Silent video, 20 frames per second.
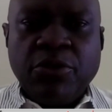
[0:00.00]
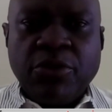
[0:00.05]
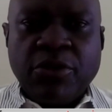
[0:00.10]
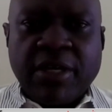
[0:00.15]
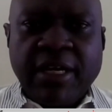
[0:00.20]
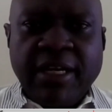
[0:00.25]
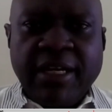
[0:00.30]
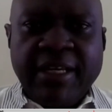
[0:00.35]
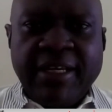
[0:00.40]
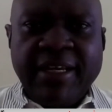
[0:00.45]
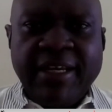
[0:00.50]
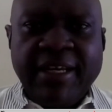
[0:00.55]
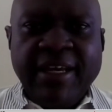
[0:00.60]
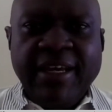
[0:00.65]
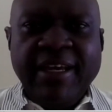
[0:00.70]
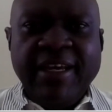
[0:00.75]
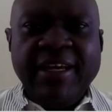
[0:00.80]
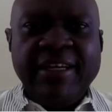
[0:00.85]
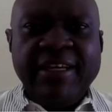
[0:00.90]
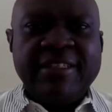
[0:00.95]
locally
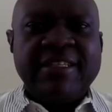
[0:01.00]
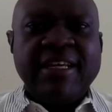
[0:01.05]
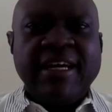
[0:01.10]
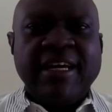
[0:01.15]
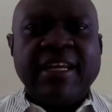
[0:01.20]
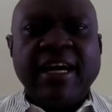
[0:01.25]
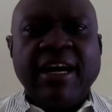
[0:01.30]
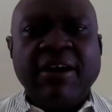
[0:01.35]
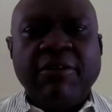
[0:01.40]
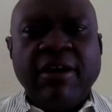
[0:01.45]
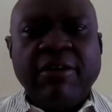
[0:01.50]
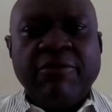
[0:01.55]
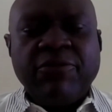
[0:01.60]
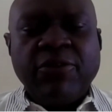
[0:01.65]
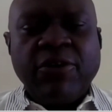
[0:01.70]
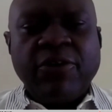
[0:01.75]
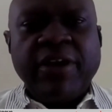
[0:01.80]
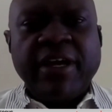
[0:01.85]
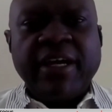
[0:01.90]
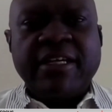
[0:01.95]
is that our
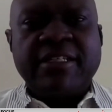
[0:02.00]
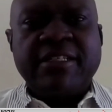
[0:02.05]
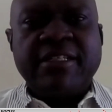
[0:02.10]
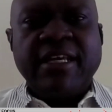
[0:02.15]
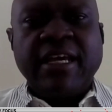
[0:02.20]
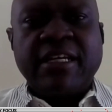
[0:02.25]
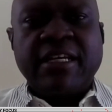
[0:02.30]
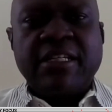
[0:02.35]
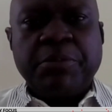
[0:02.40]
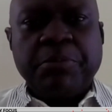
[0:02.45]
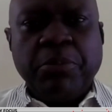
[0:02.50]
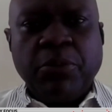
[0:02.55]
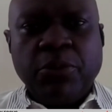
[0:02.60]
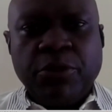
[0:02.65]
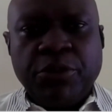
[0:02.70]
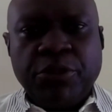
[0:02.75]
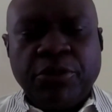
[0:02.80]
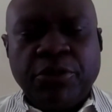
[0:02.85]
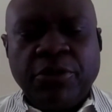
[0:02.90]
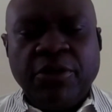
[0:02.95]
forex
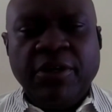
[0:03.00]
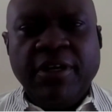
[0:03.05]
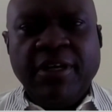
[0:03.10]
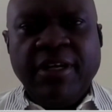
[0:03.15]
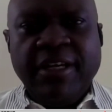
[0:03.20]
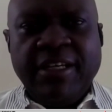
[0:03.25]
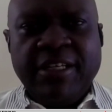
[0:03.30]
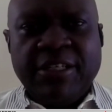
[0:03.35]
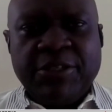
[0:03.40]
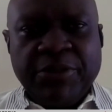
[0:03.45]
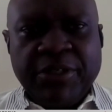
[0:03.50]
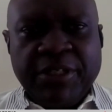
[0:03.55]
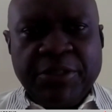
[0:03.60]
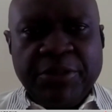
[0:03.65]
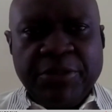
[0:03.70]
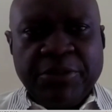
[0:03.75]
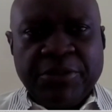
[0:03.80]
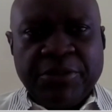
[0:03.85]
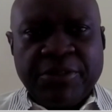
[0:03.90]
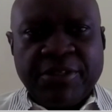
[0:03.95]
exposure is
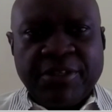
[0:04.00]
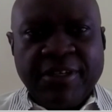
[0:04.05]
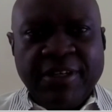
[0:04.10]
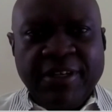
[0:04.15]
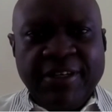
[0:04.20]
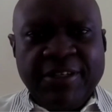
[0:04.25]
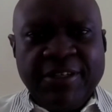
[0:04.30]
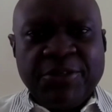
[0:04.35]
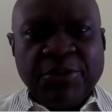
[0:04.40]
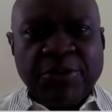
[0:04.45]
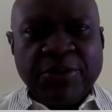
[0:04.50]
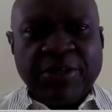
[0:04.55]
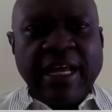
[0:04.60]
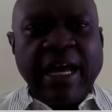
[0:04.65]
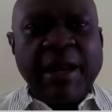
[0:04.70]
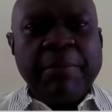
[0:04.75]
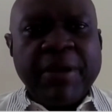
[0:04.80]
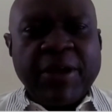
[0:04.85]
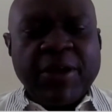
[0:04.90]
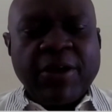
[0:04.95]
reduced. So
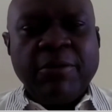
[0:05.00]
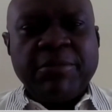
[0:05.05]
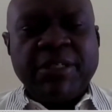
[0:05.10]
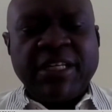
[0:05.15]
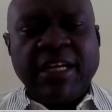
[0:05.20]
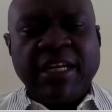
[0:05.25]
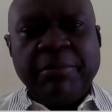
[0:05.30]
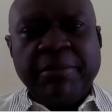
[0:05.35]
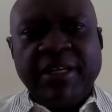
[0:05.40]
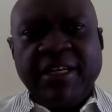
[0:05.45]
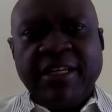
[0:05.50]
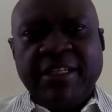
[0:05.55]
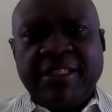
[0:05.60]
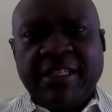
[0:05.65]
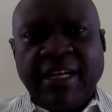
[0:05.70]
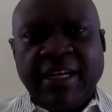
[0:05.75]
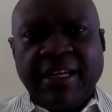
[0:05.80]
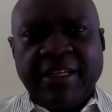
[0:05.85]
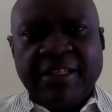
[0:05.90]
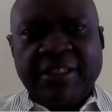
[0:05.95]
that becomes an immediate
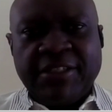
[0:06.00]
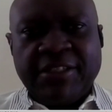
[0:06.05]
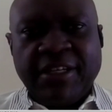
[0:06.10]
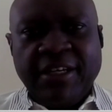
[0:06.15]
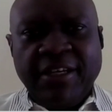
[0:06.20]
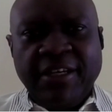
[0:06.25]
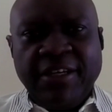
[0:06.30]
challenge,